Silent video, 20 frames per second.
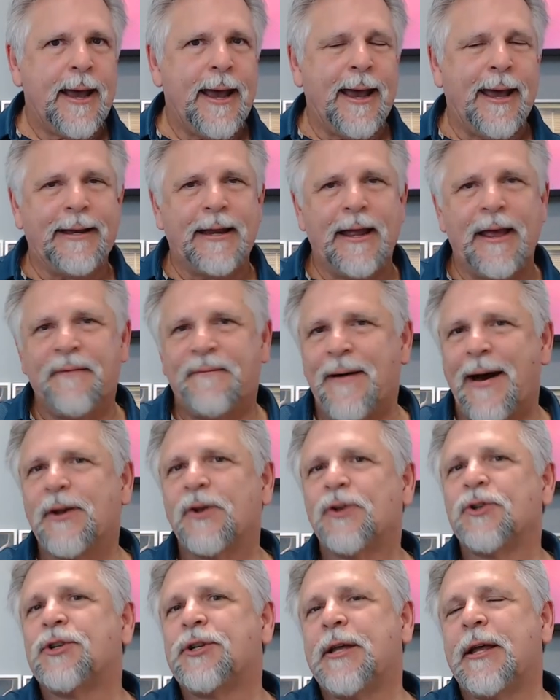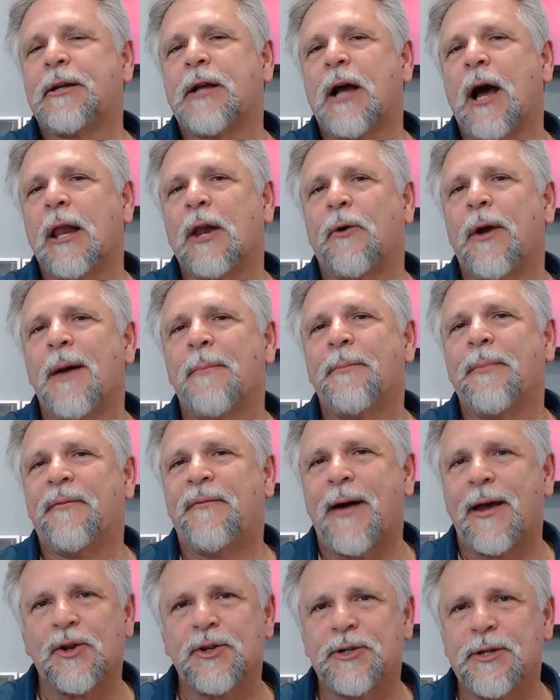And if I don't see it color up,
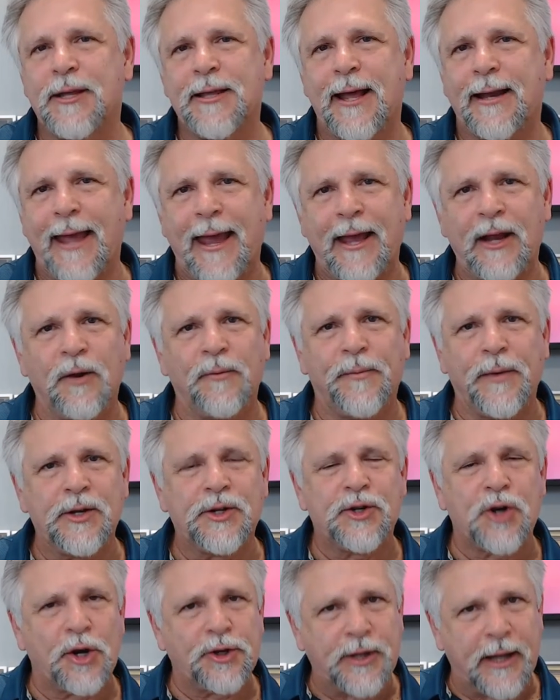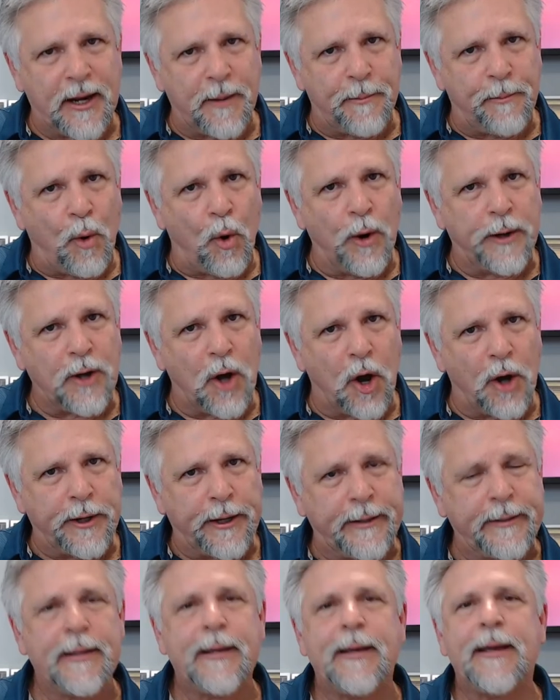if I don't see that anal fin start to get a point on
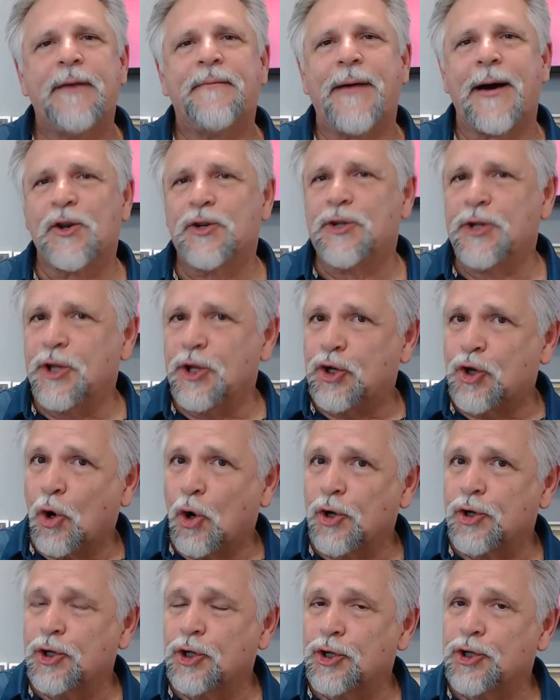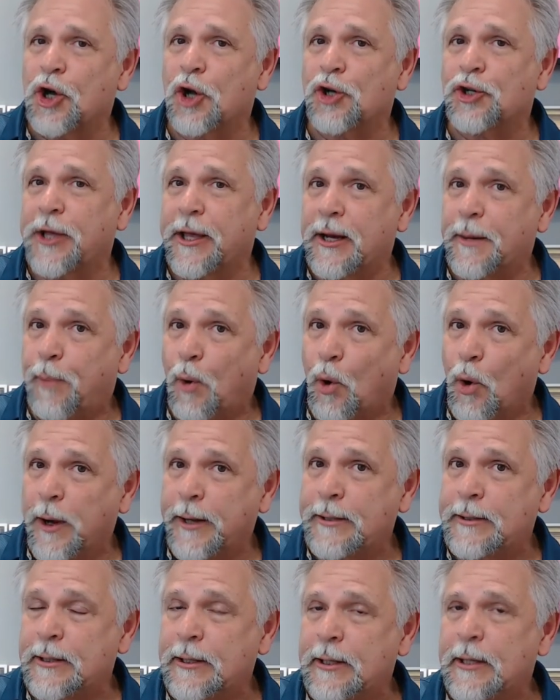it, if I don't see the dorsal start to get a
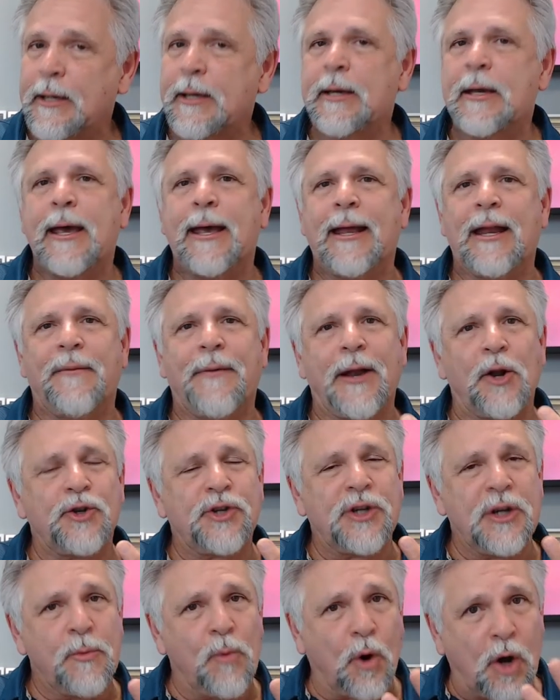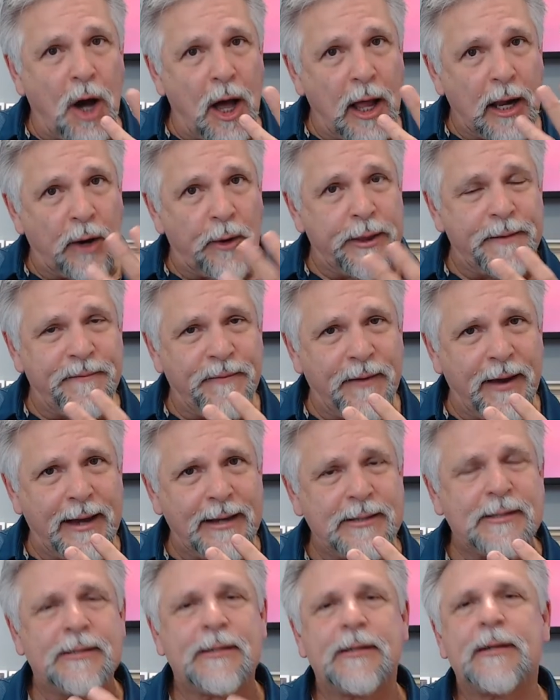point, and if I don't see more color in the
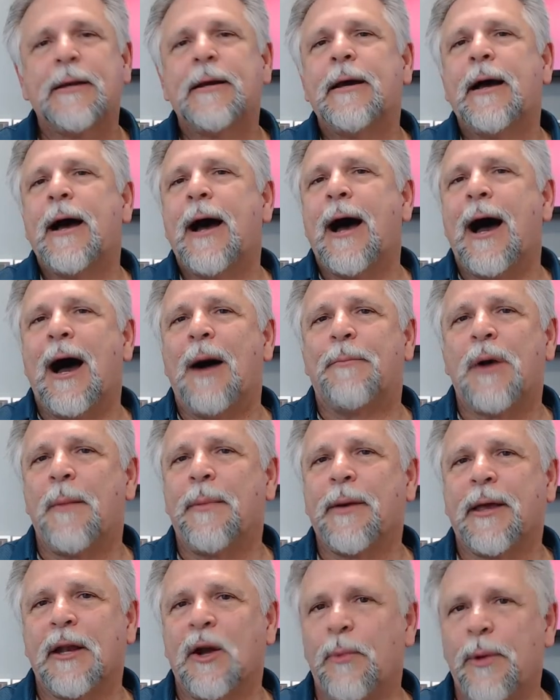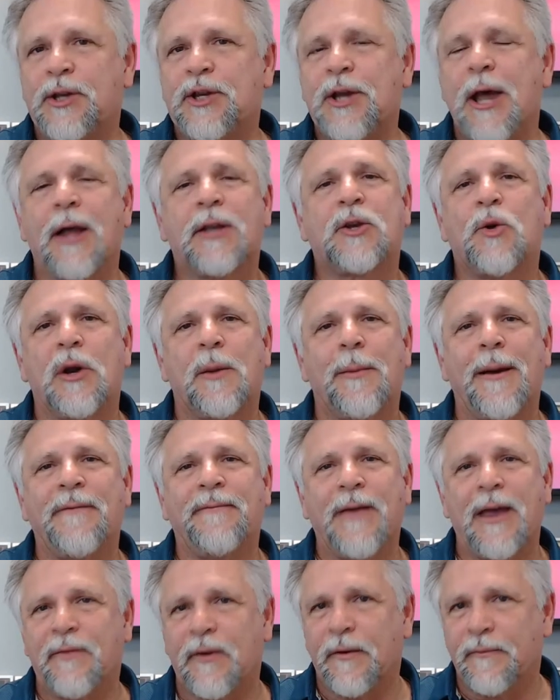face, I'm probably going to reach out to one of my
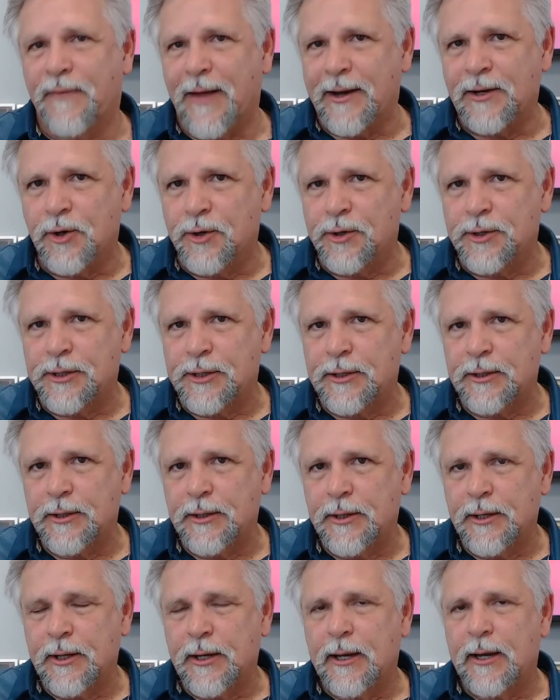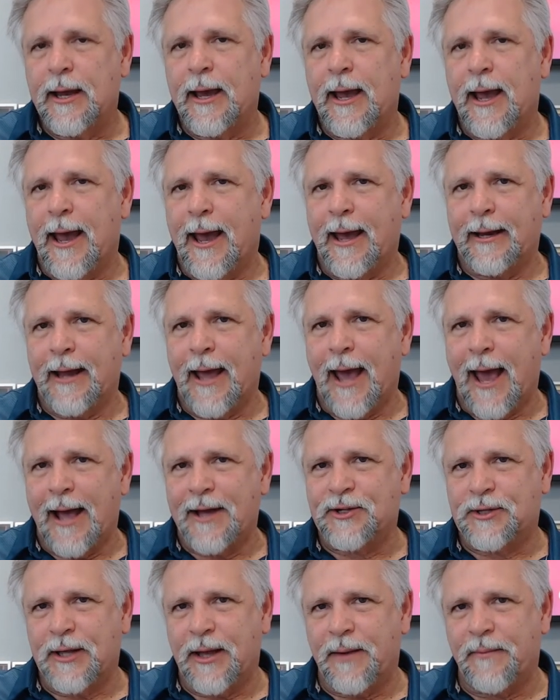favorite vendors and
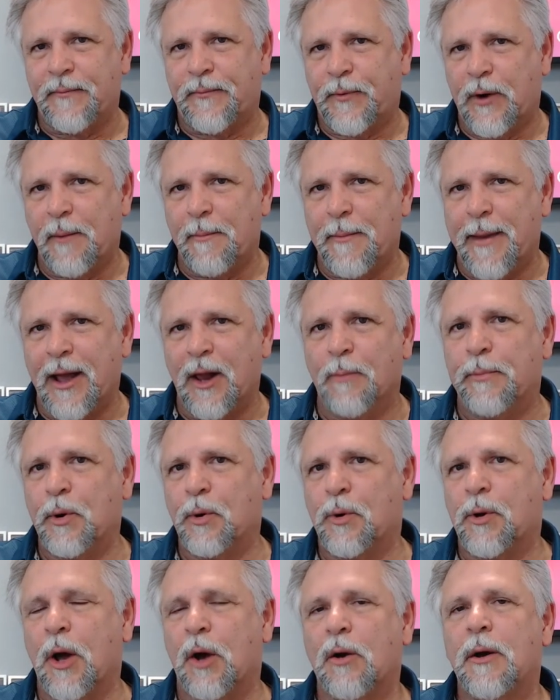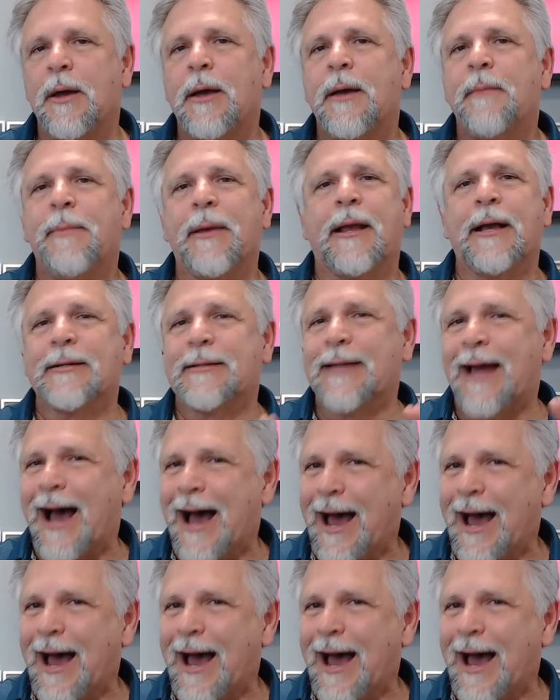ask them for a male buco, because